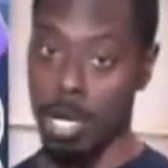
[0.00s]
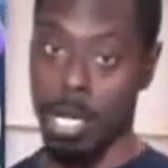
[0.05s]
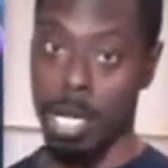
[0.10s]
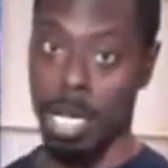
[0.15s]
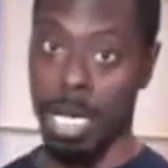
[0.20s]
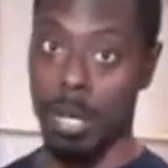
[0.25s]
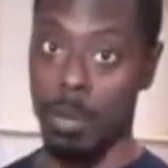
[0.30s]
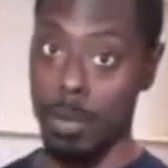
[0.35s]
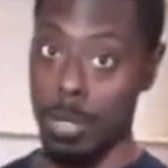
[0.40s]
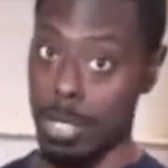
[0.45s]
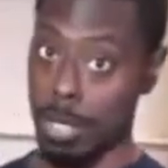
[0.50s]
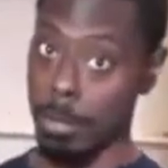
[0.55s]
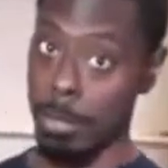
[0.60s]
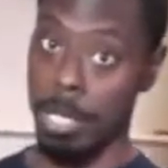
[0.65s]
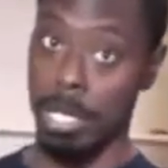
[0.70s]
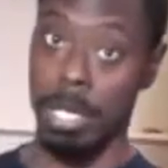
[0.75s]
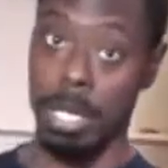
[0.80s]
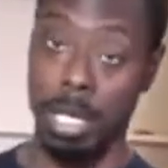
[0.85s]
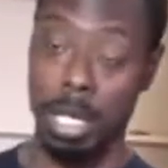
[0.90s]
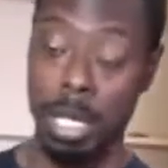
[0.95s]
workout, which I'm
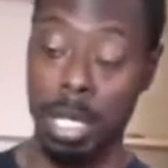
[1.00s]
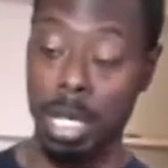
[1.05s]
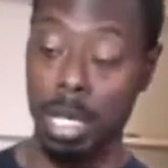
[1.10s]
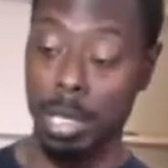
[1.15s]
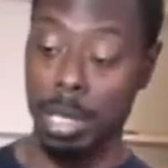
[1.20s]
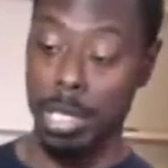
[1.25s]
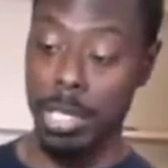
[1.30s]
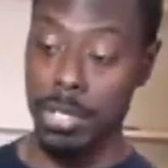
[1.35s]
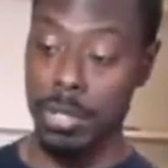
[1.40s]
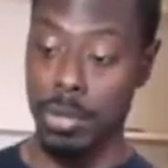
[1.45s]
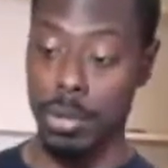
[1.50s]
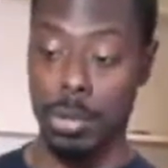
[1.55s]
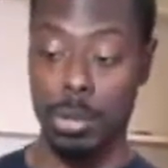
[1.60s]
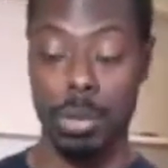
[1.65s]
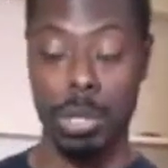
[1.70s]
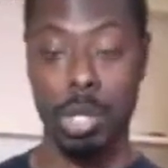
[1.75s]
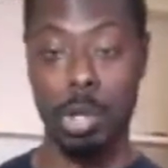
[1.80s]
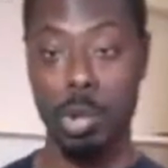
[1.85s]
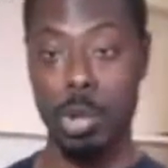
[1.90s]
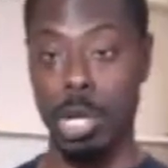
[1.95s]
gonna lead you
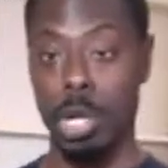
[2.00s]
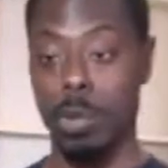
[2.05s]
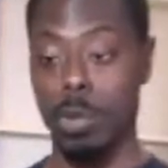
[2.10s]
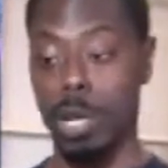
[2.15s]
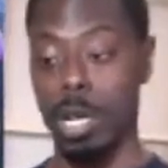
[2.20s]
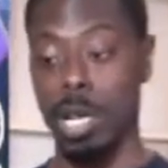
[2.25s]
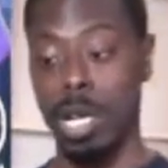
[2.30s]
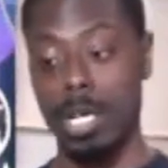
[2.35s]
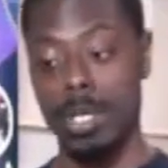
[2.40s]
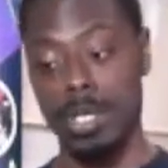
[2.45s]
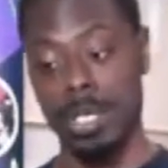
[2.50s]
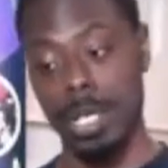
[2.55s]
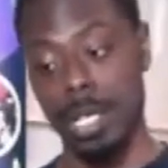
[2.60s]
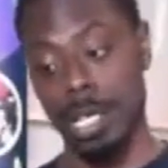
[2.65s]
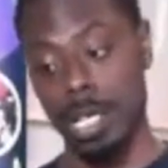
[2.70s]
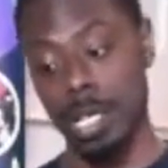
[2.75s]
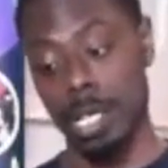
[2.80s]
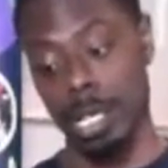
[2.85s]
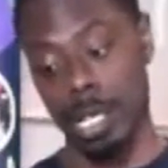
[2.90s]
through a quick workout today.